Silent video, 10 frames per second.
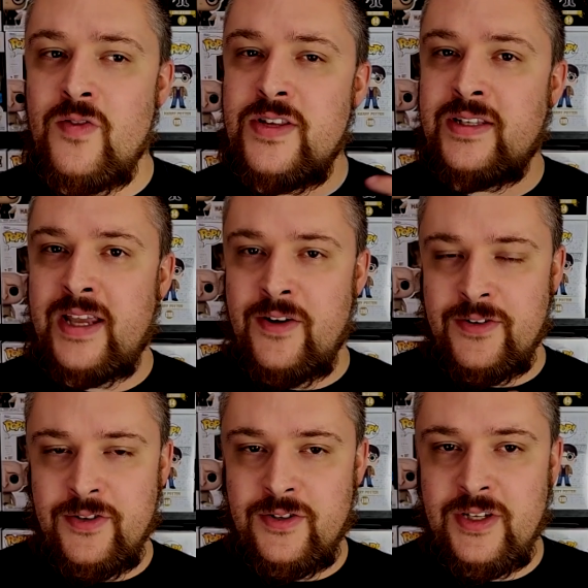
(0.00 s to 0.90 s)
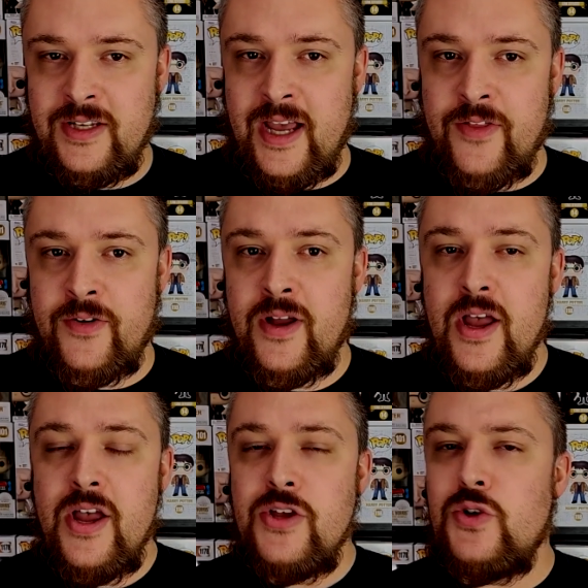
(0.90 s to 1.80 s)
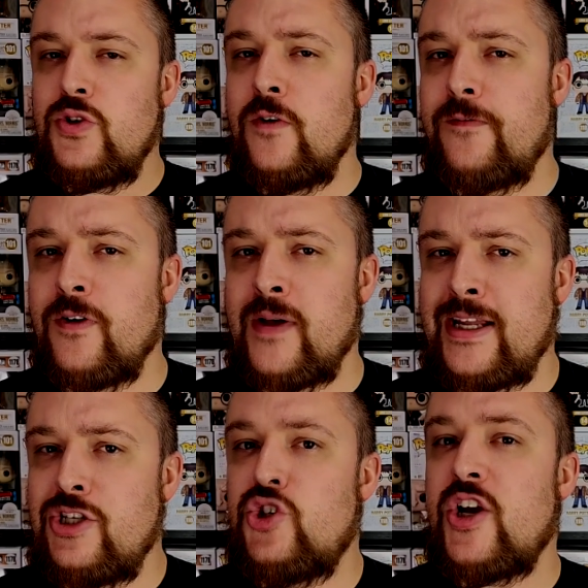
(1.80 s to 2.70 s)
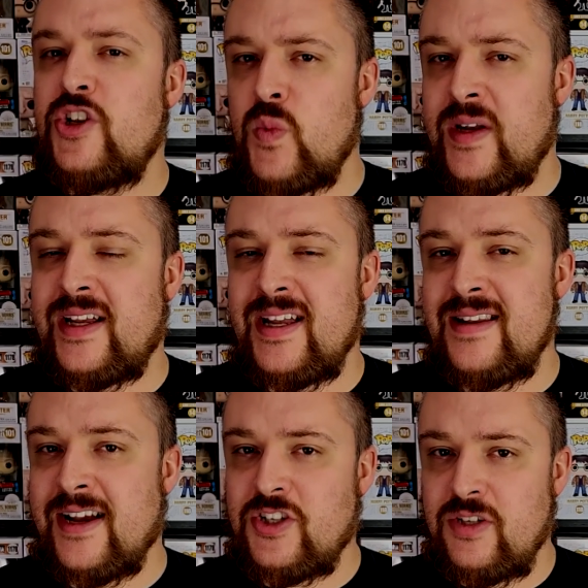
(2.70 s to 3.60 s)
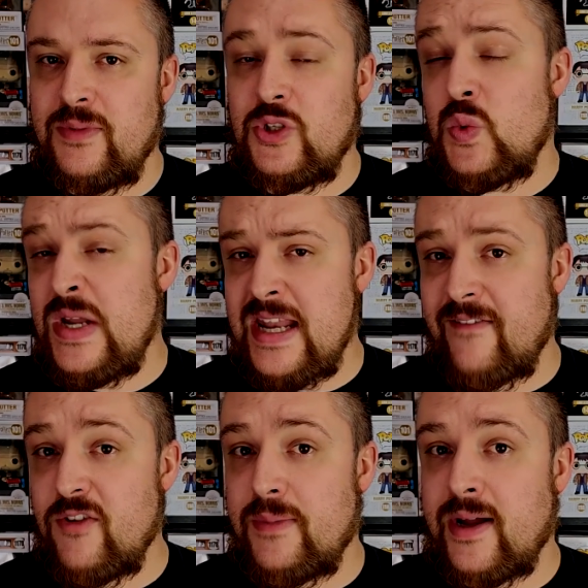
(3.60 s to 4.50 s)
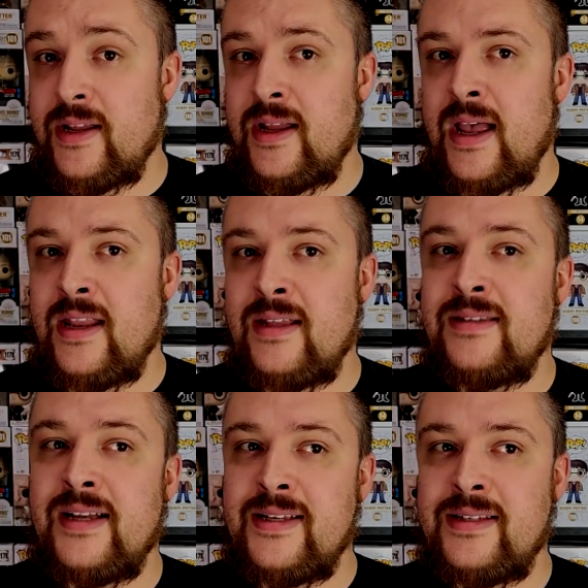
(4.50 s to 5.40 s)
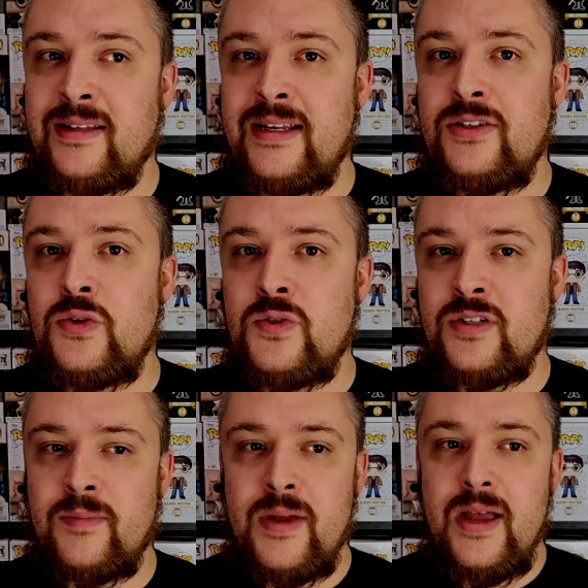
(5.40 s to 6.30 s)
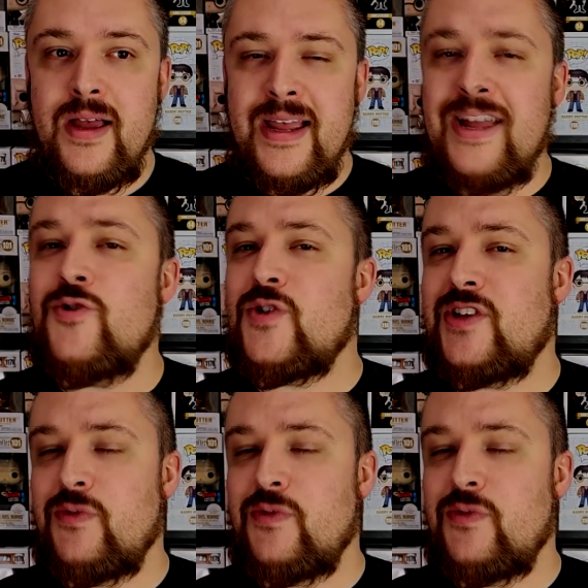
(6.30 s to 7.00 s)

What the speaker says: these characters together, you do feel a genuine connection between everybody, and it does lead to some interesting